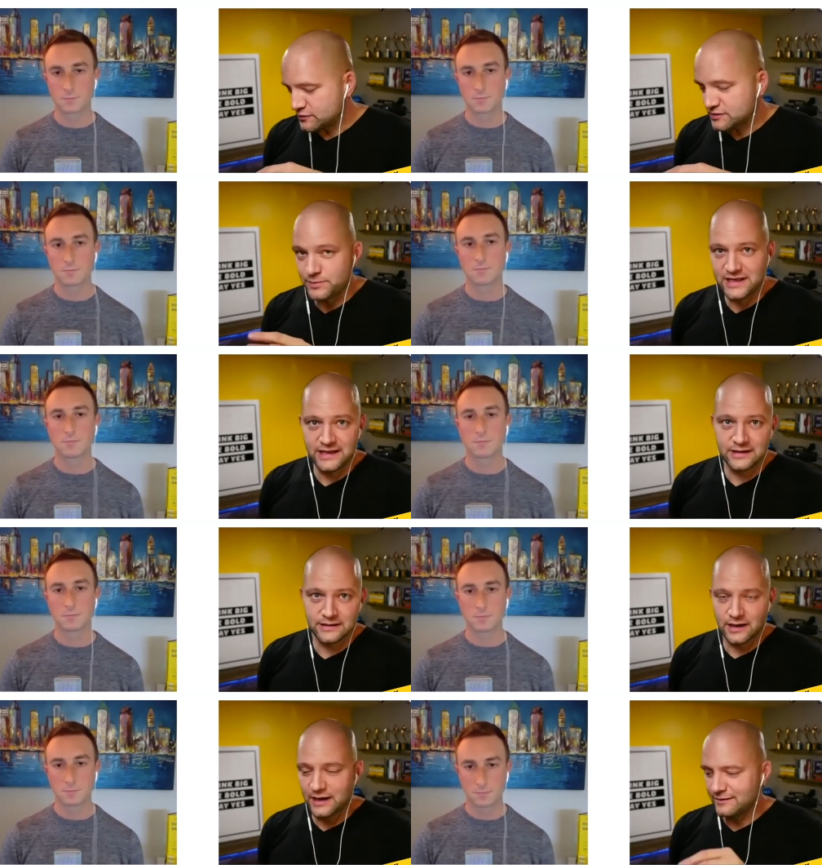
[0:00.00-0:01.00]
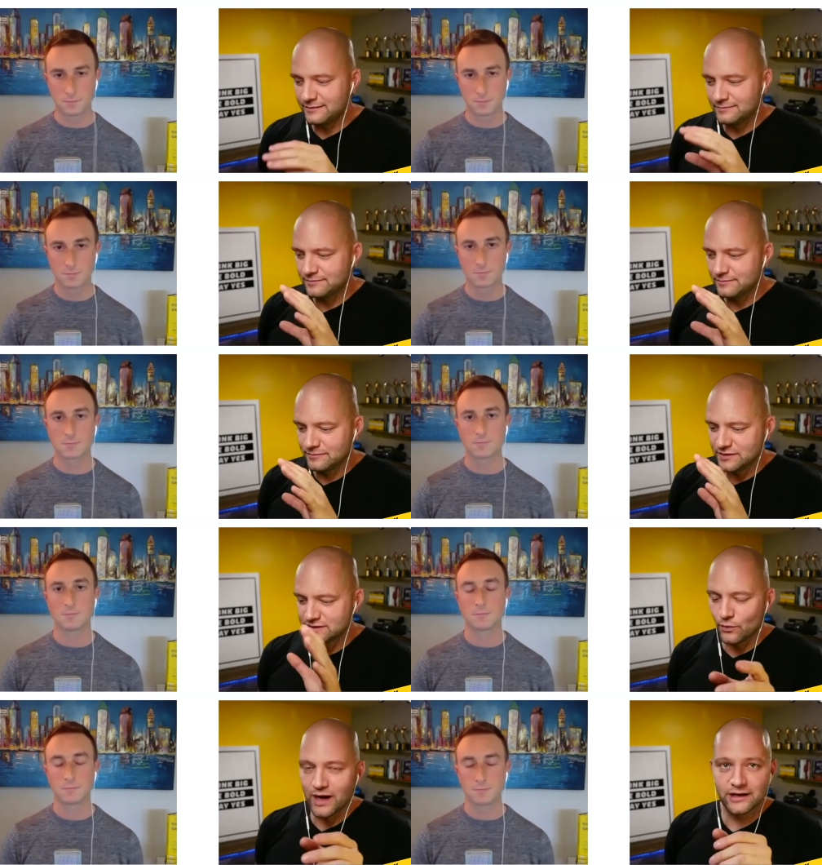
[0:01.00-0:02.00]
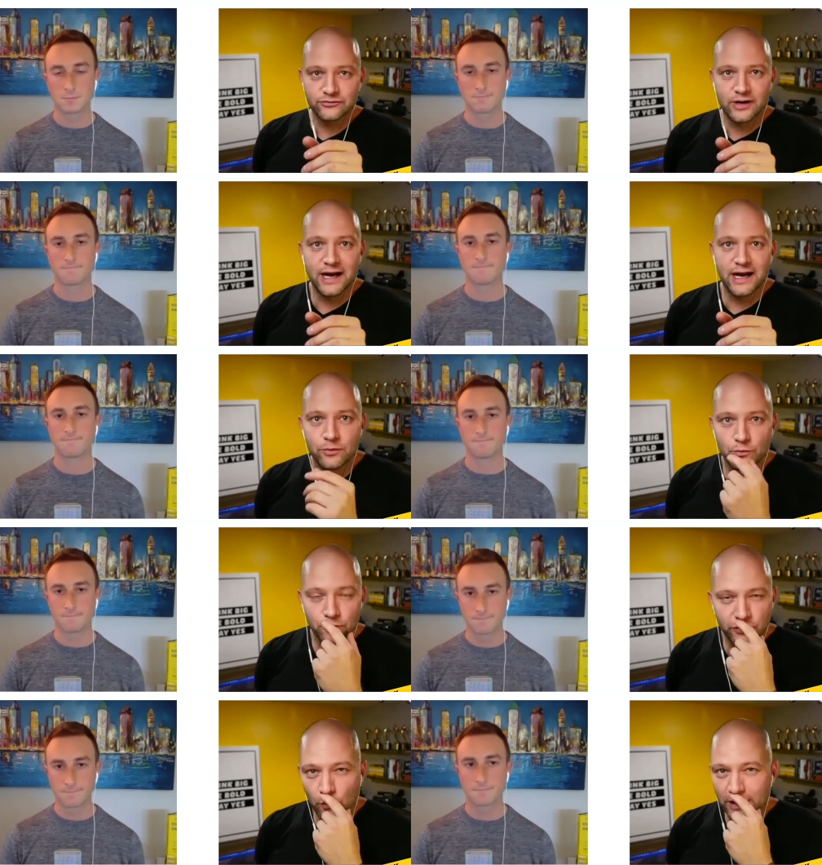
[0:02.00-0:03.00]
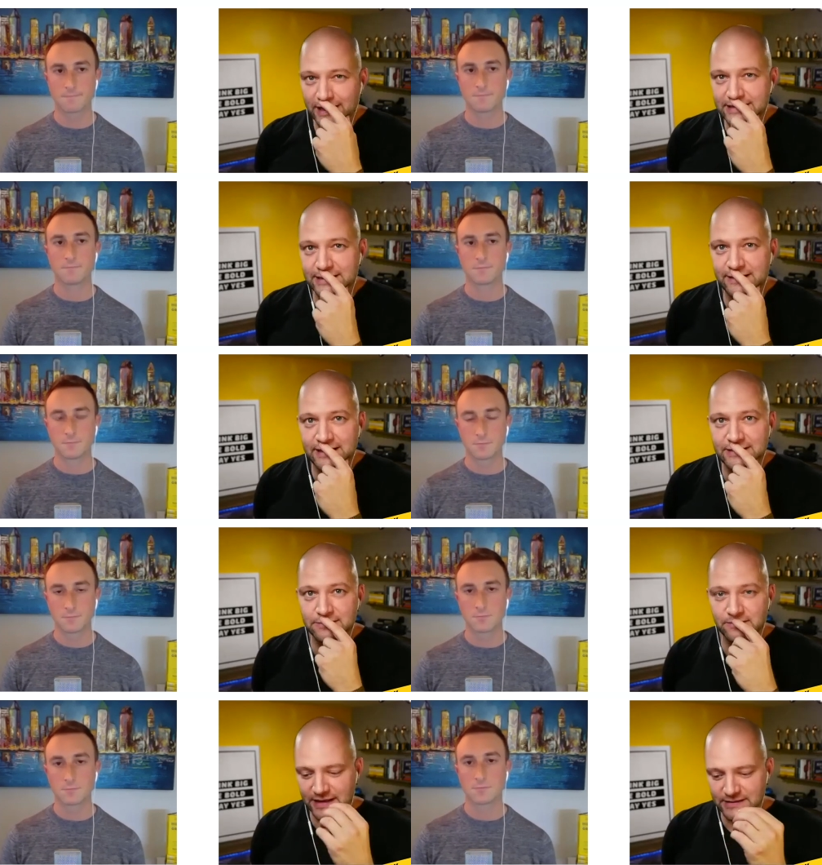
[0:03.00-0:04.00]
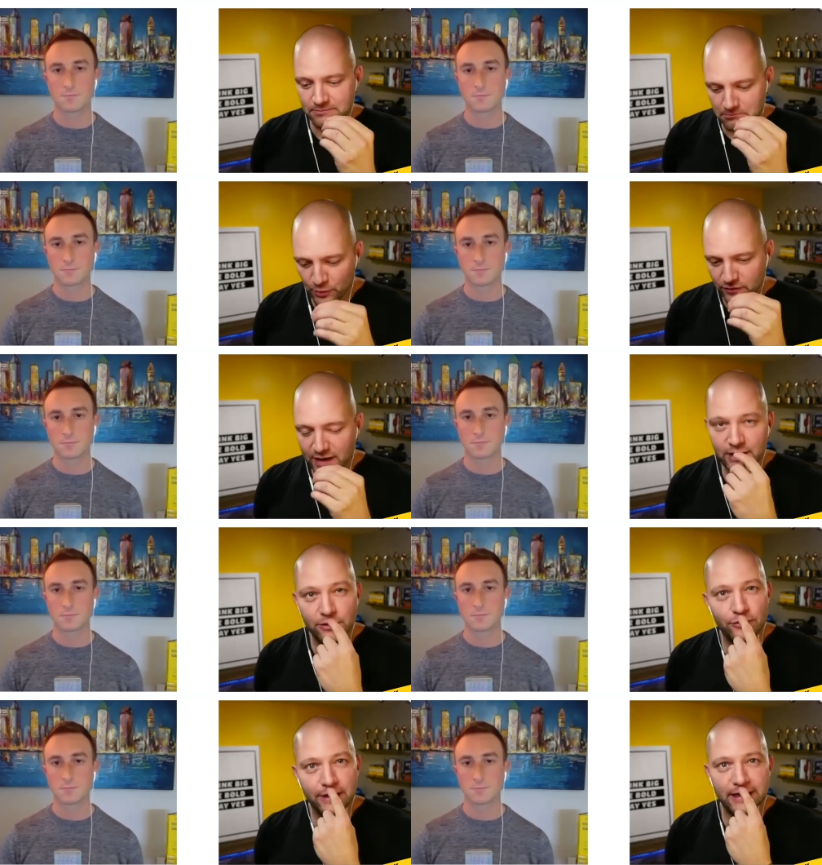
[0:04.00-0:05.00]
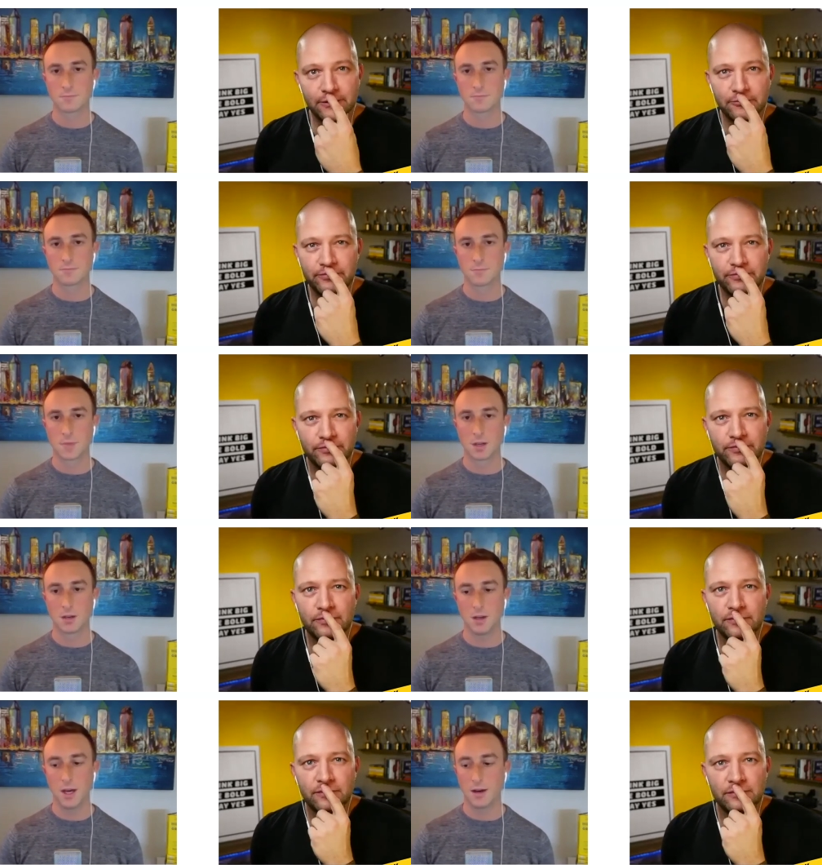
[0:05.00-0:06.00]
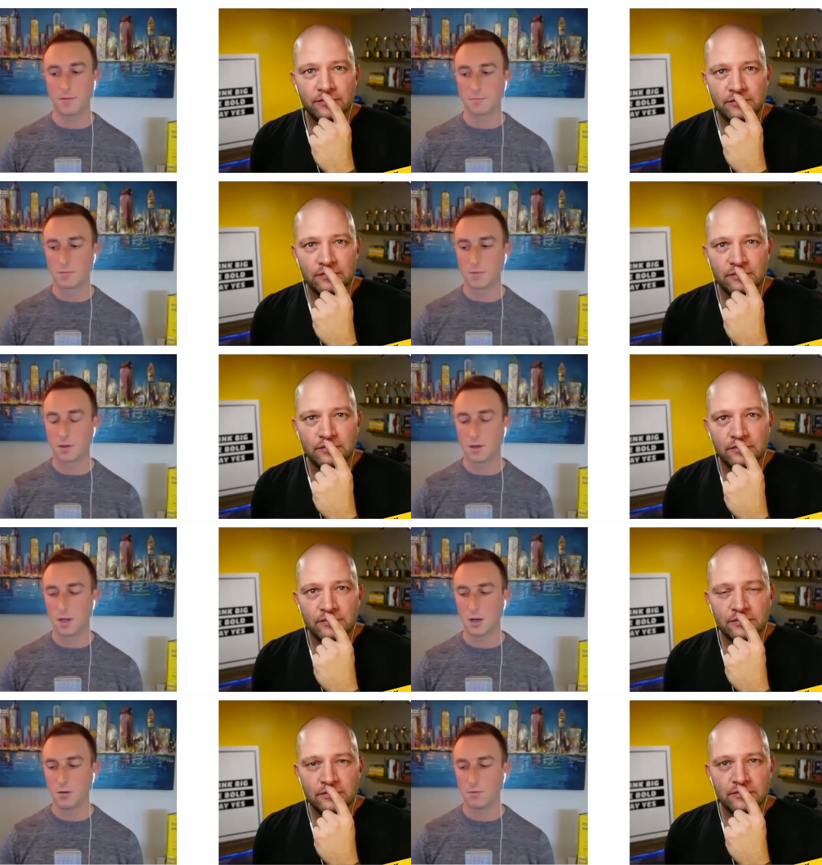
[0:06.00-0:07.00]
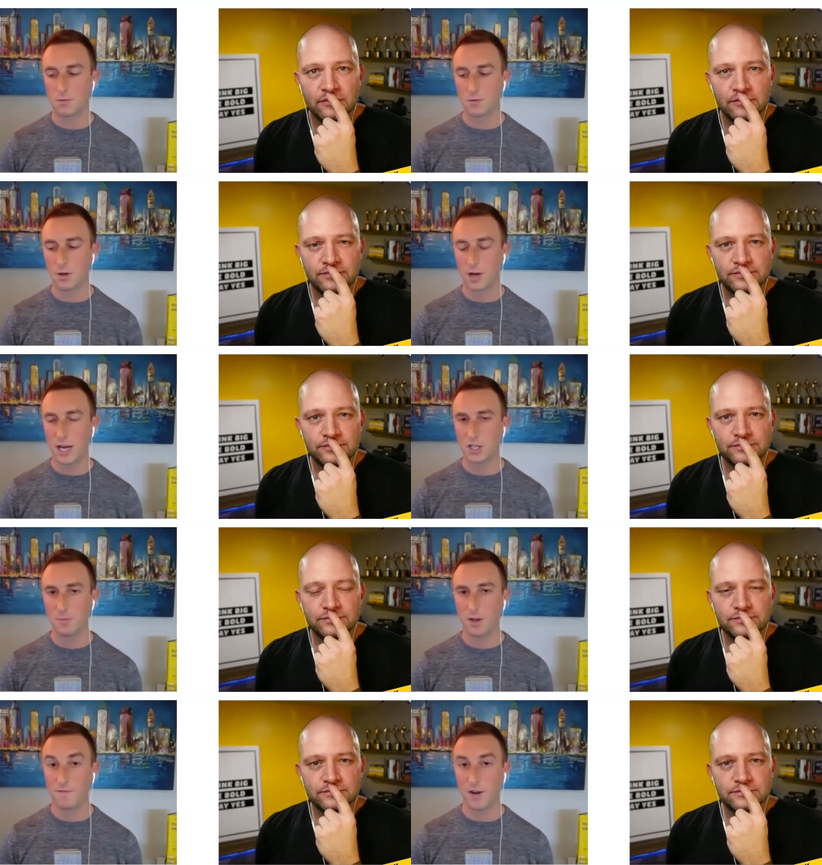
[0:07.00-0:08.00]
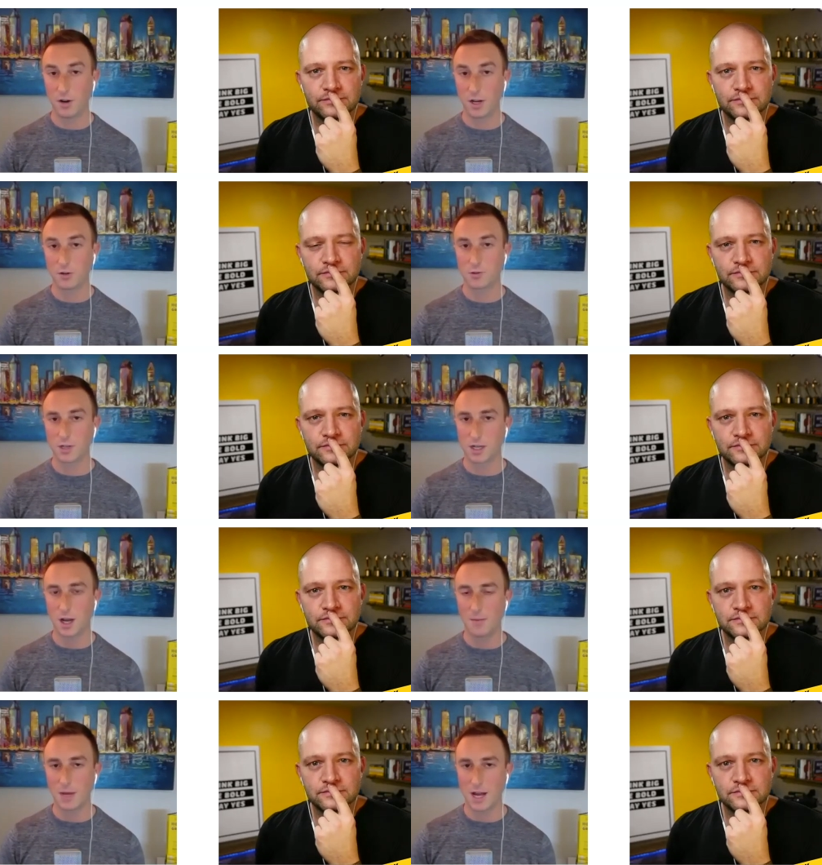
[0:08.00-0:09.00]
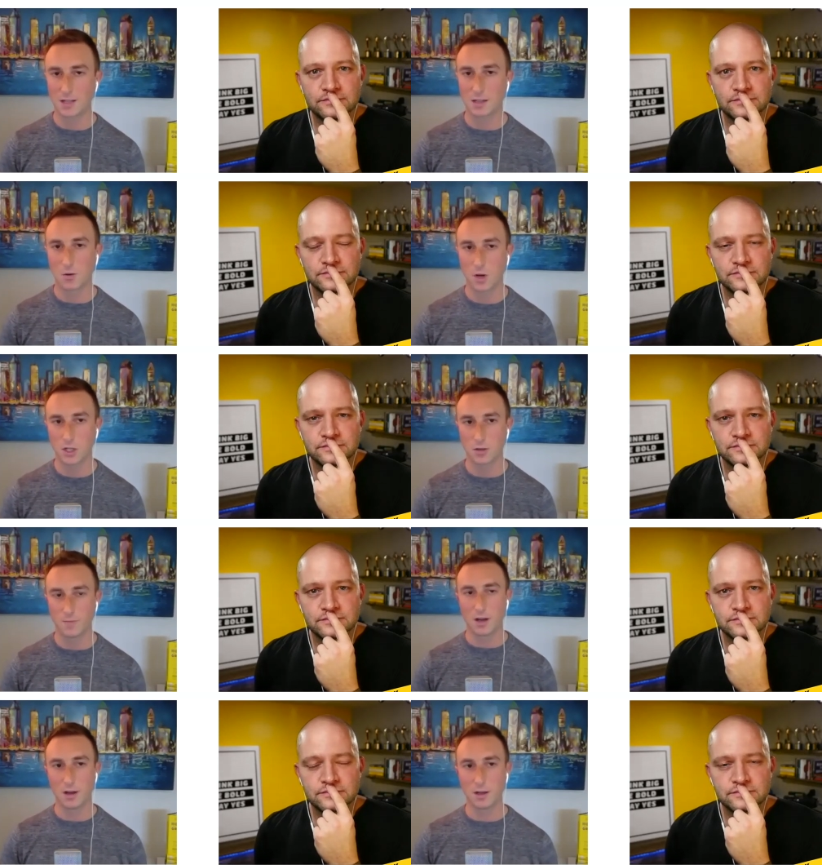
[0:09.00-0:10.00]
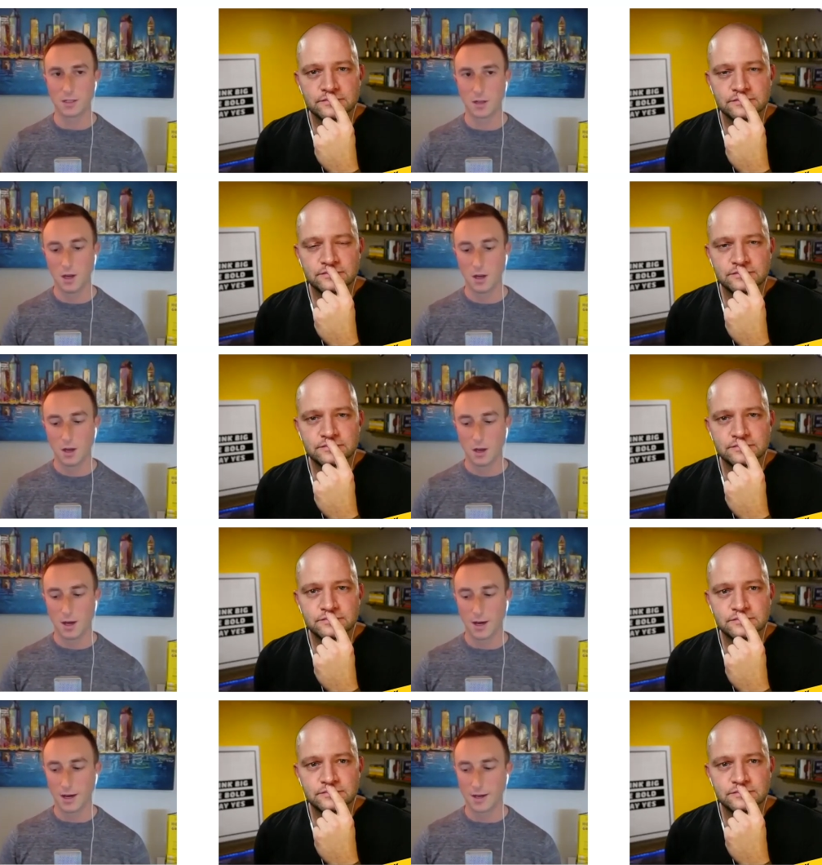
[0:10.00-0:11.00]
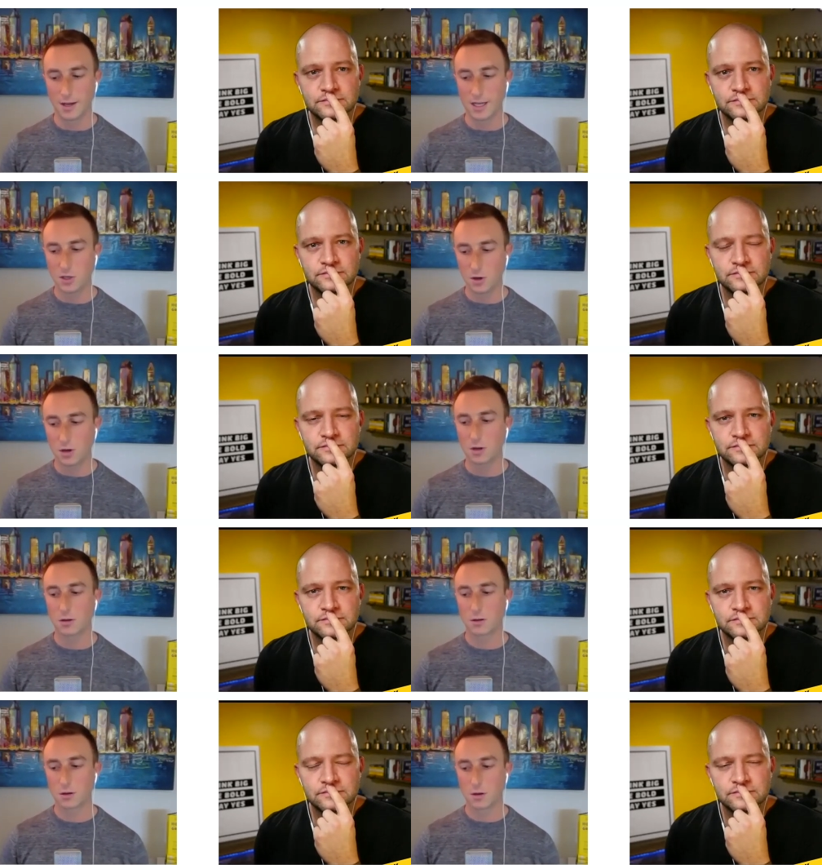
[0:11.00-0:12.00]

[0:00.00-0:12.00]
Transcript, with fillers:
Speaker 1: you're speaking a lot. It's a wild ride, but so what is it that's, that's motivating you right now?
Speaker 2: Yeah. You know, you're catching me at a very interesting time to ask that question because uh, it took